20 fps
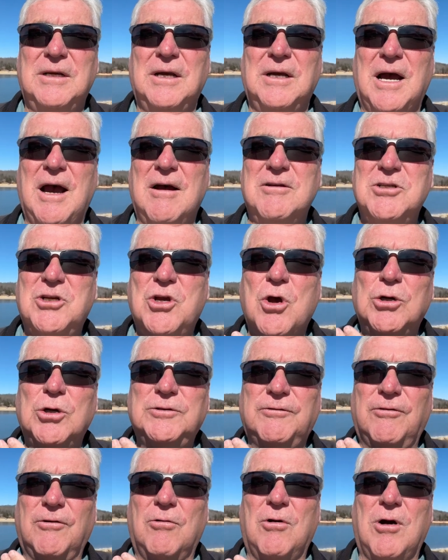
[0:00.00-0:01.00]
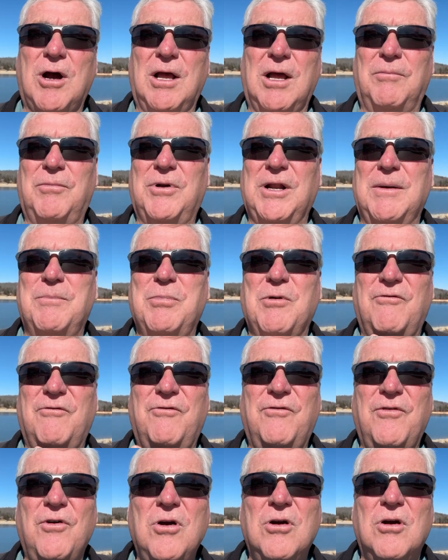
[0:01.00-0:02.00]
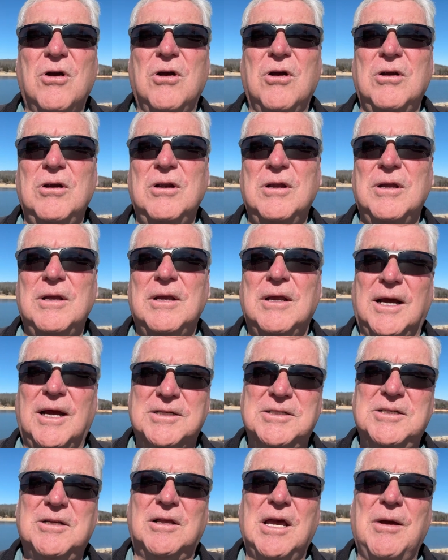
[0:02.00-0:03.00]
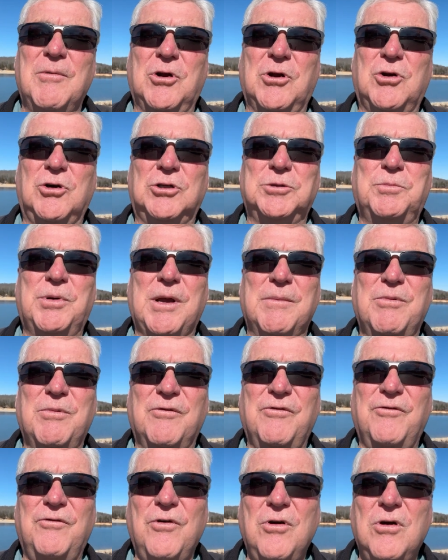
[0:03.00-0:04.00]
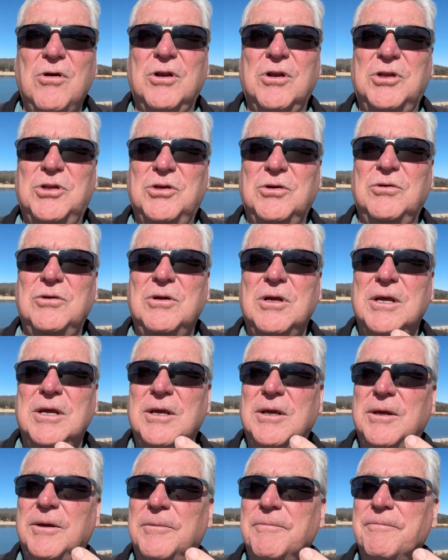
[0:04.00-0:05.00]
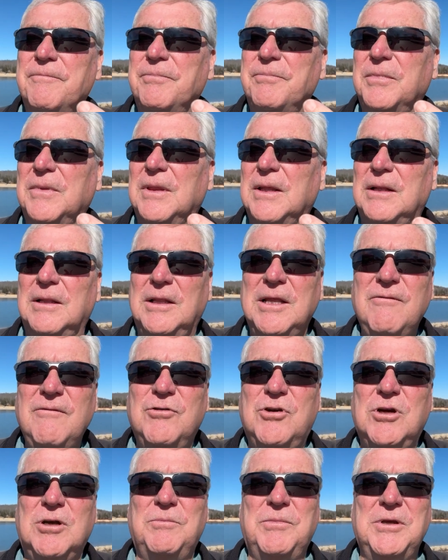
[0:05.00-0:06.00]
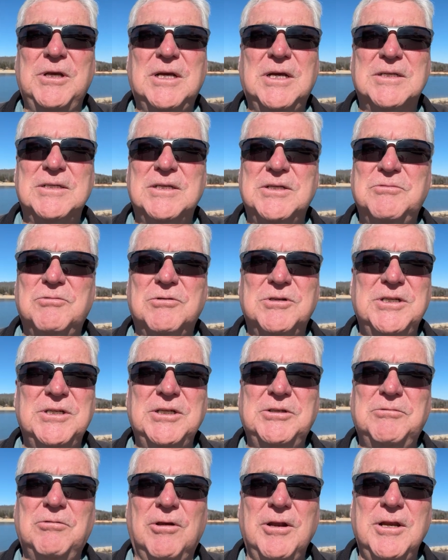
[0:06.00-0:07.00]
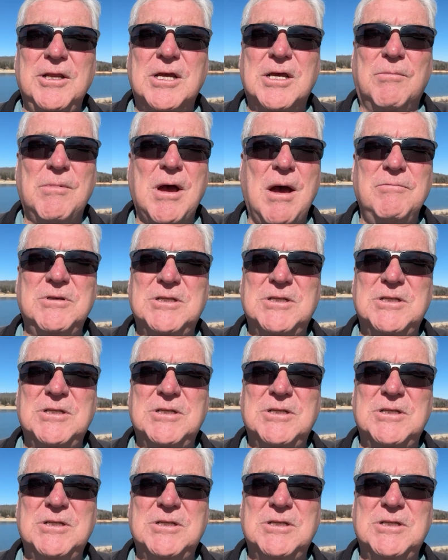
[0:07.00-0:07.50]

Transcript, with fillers: I was a coach for a while, but I prefer, I still am a coach, but I prefer to do Live Good because it's residual income. I'm